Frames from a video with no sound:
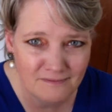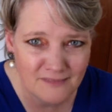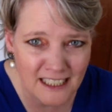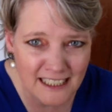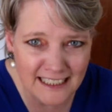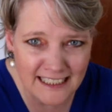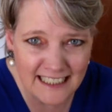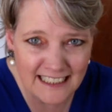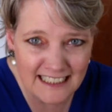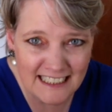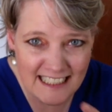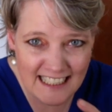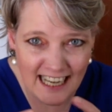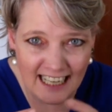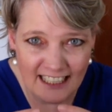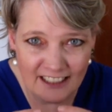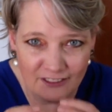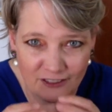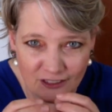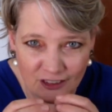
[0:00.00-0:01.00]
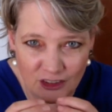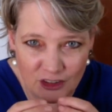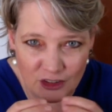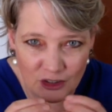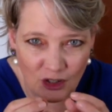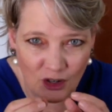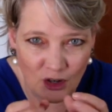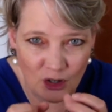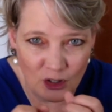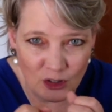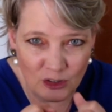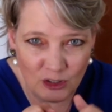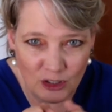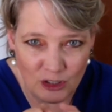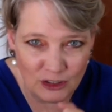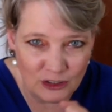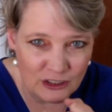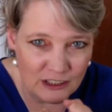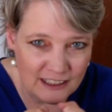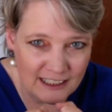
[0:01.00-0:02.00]
I get kind of all
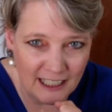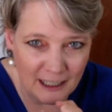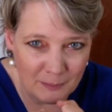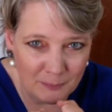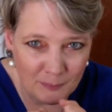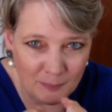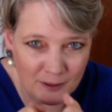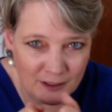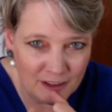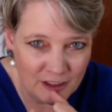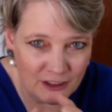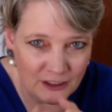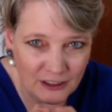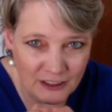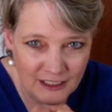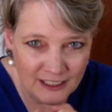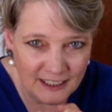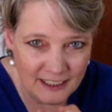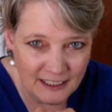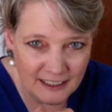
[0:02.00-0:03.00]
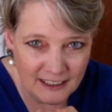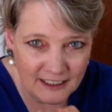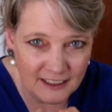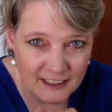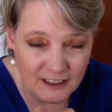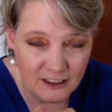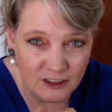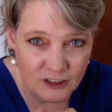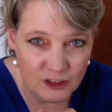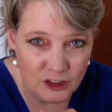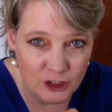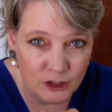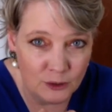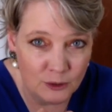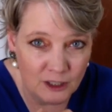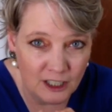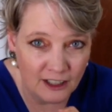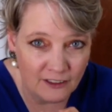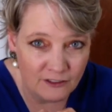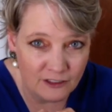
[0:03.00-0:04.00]
curled up and all like
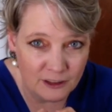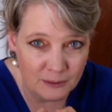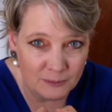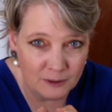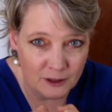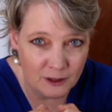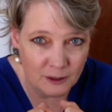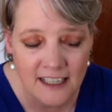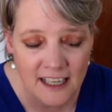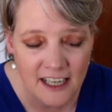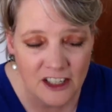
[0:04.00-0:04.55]
too comfortable.